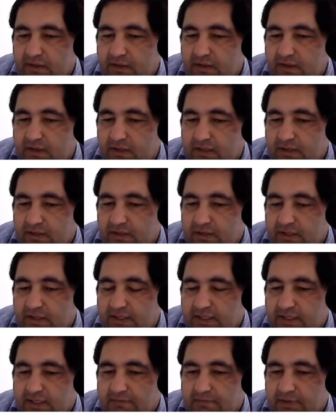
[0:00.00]
and then I
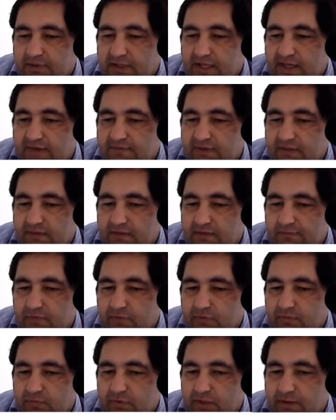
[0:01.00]
can play with the
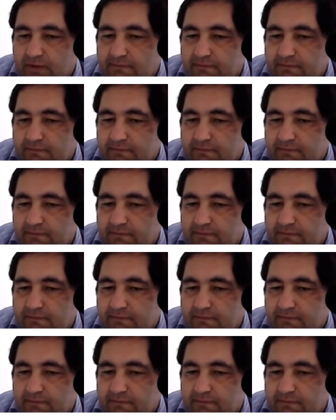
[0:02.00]
formula.